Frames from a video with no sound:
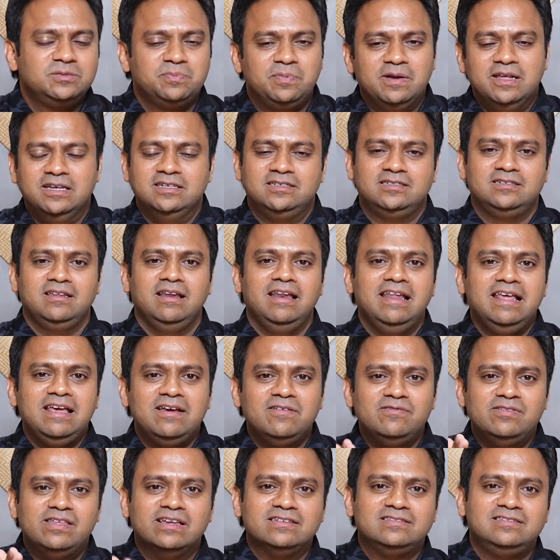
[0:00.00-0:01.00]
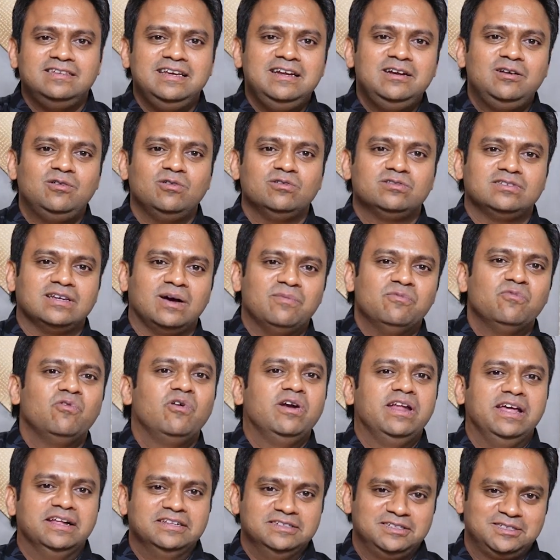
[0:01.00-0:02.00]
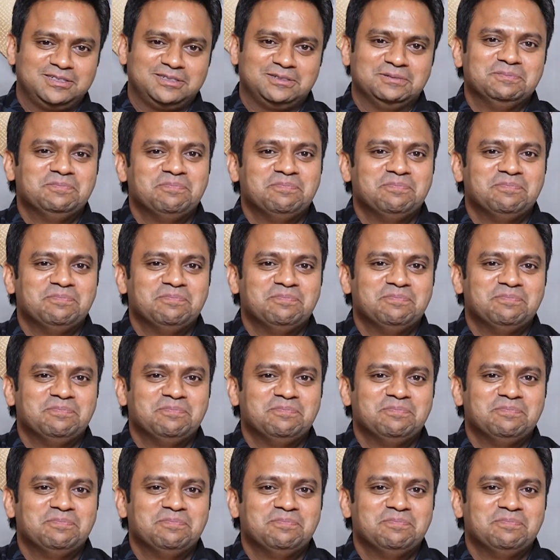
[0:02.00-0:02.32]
please leave the seat to someone else.